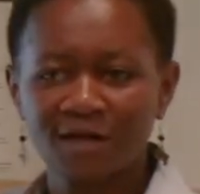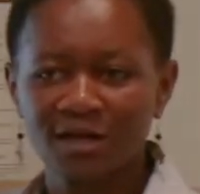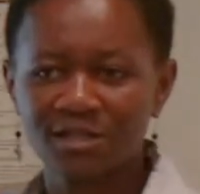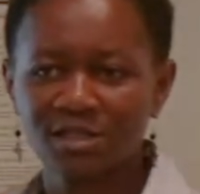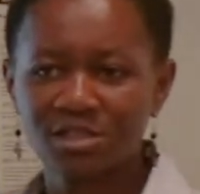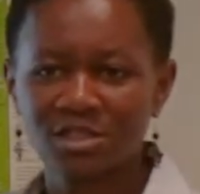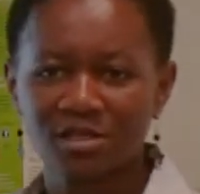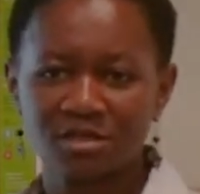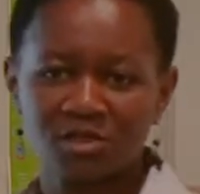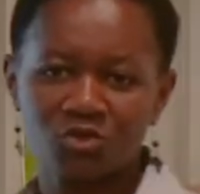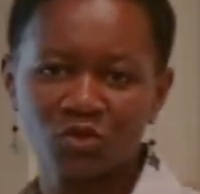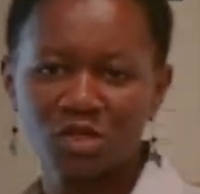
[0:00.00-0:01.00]
uh, tertiary
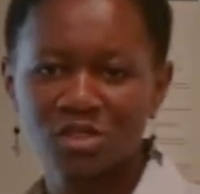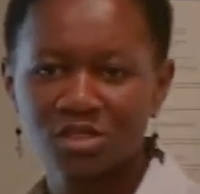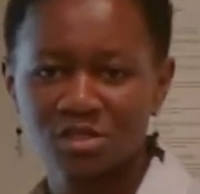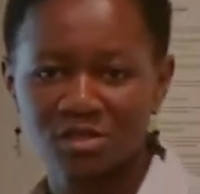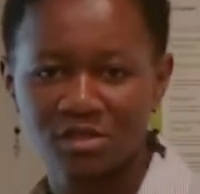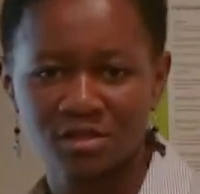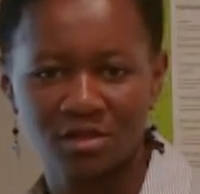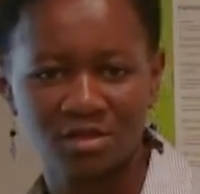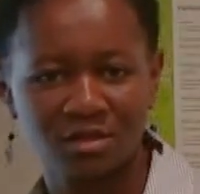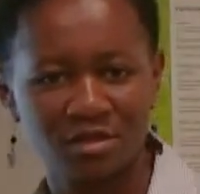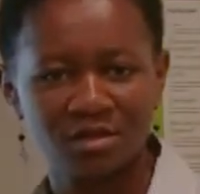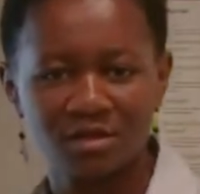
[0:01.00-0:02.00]
education in,
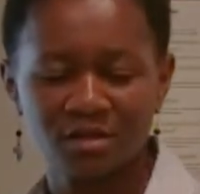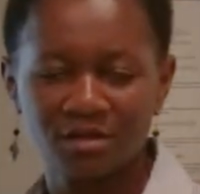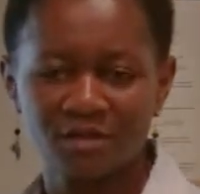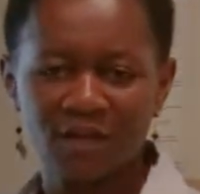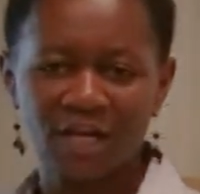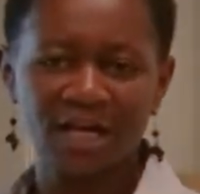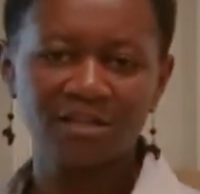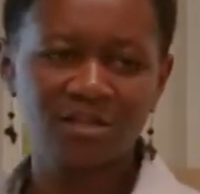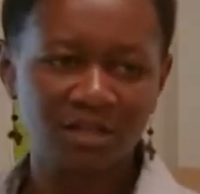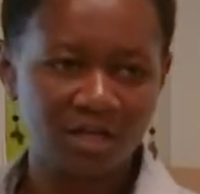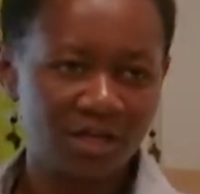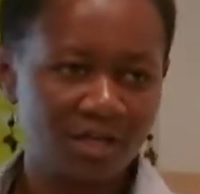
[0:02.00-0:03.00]
in, in the
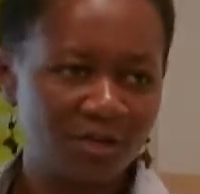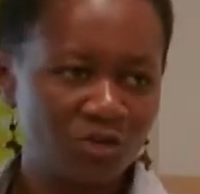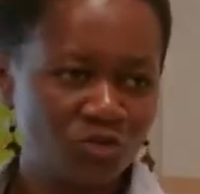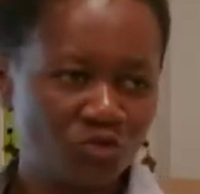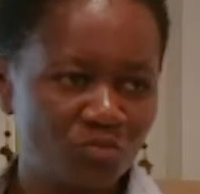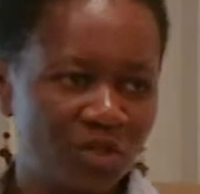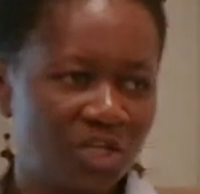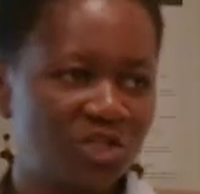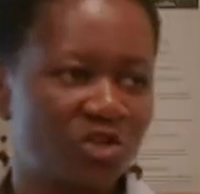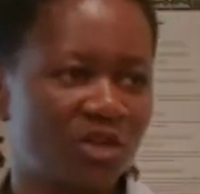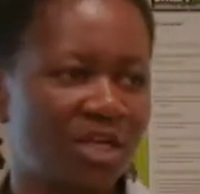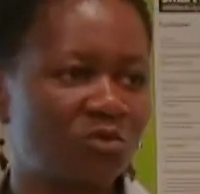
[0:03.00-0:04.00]
country to make
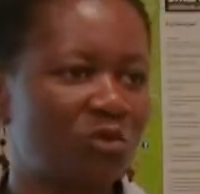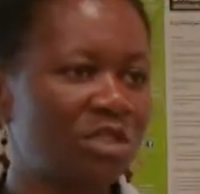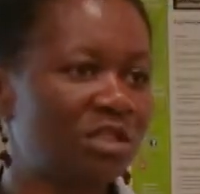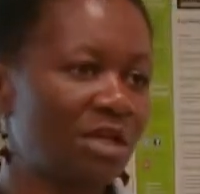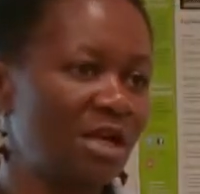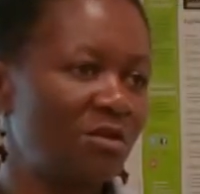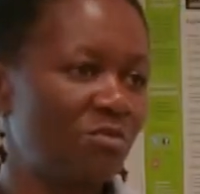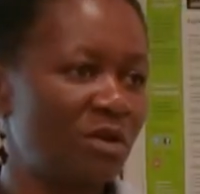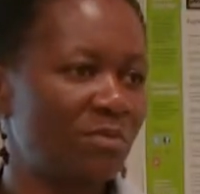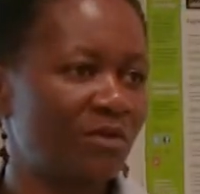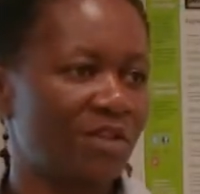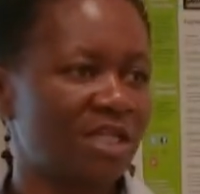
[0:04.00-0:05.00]
sure that we train
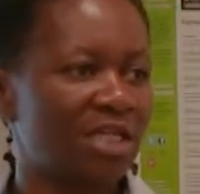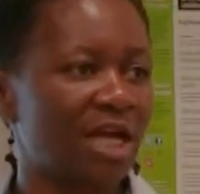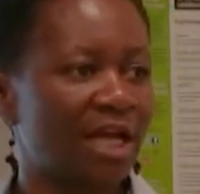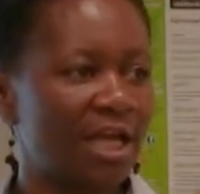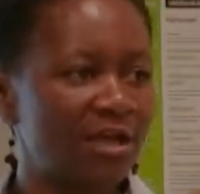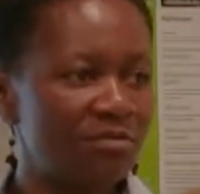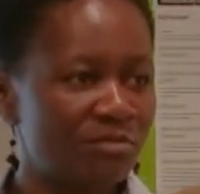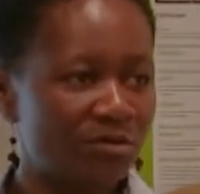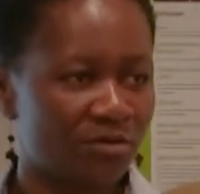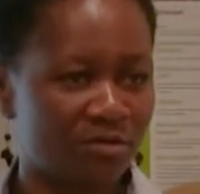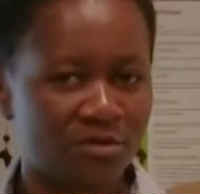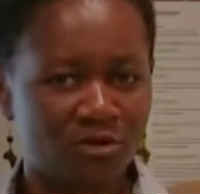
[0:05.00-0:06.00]
people that are
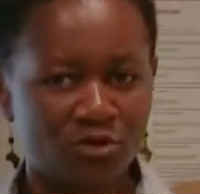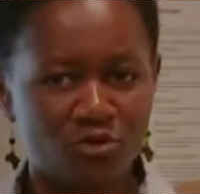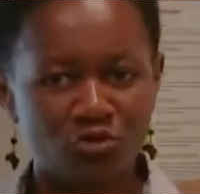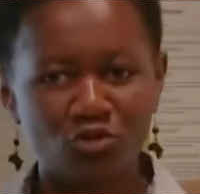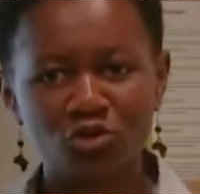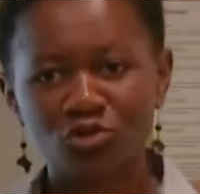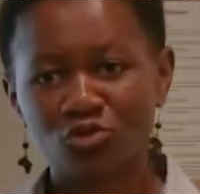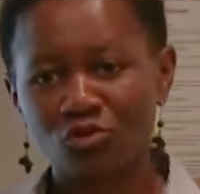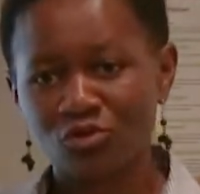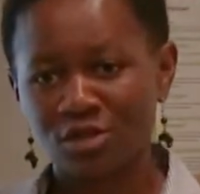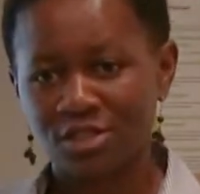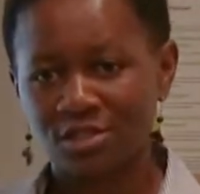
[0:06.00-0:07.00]
able not
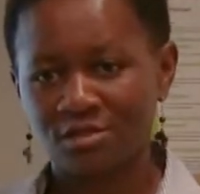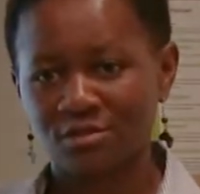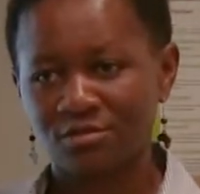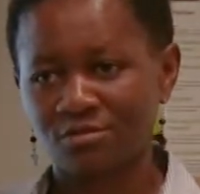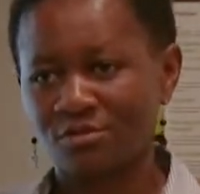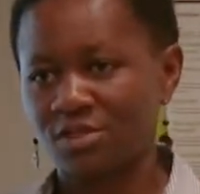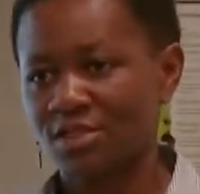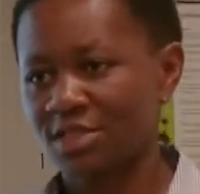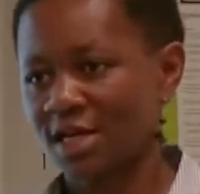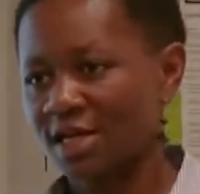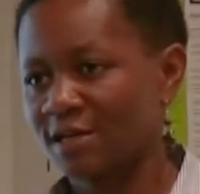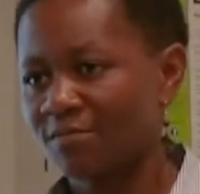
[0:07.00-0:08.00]
only to
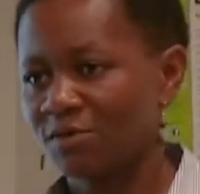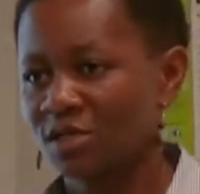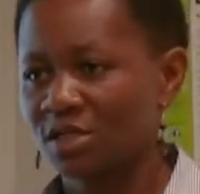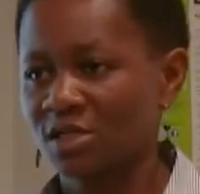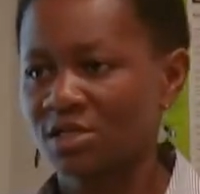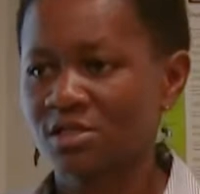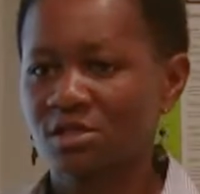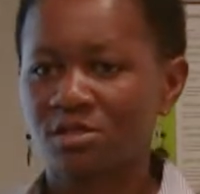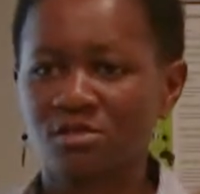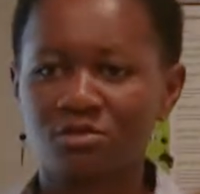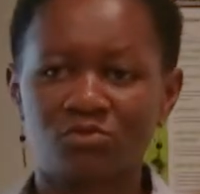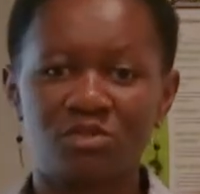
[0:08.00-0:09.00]
design
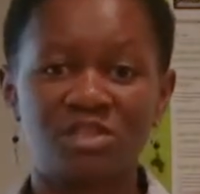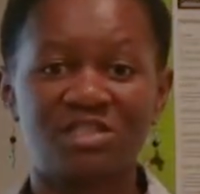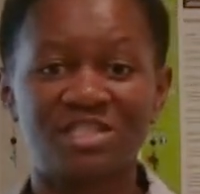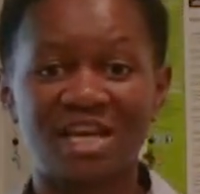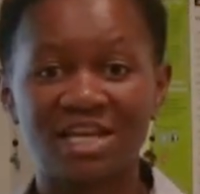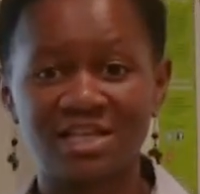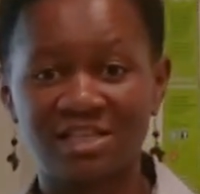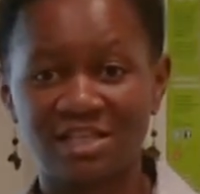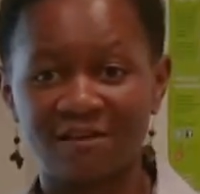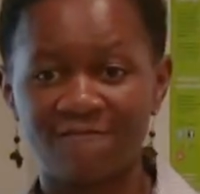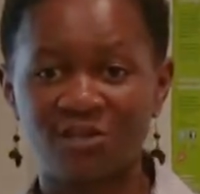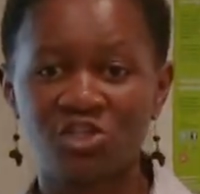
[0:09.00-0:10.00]
applications, to design
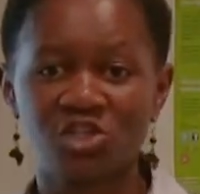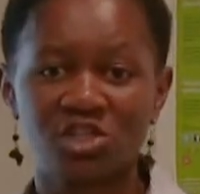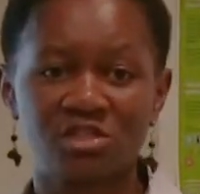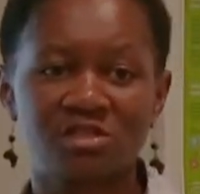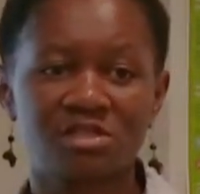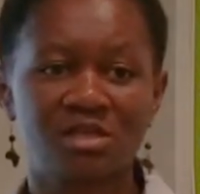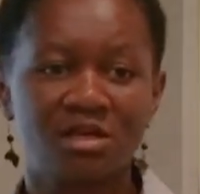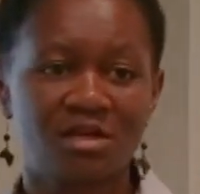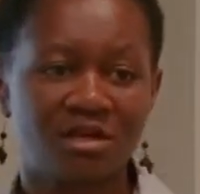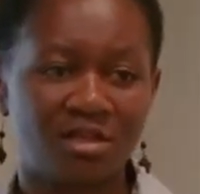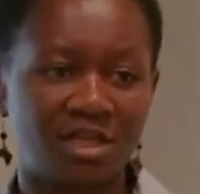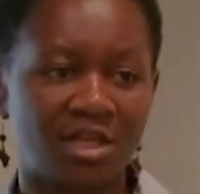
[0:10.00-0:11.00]
interventions
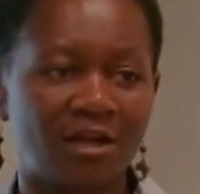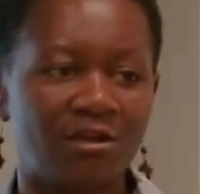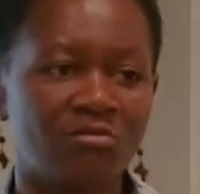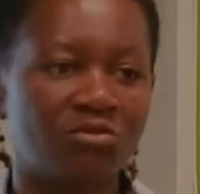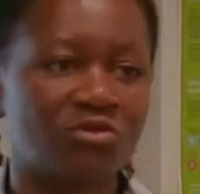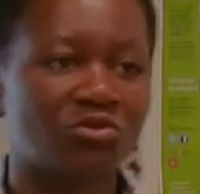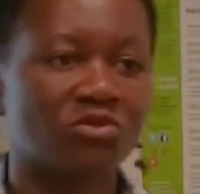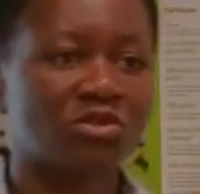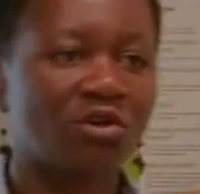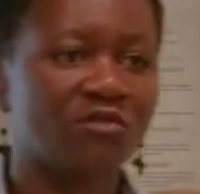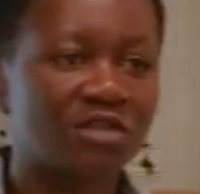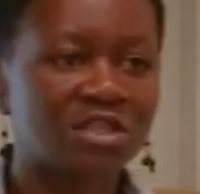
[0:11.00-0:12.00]
that are able to
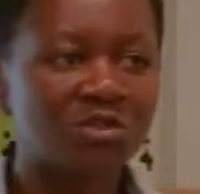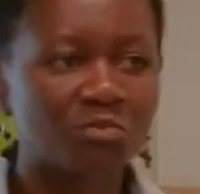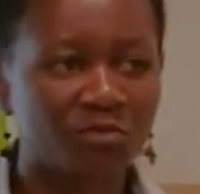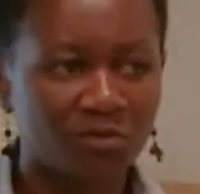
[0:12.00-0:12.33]
solve this,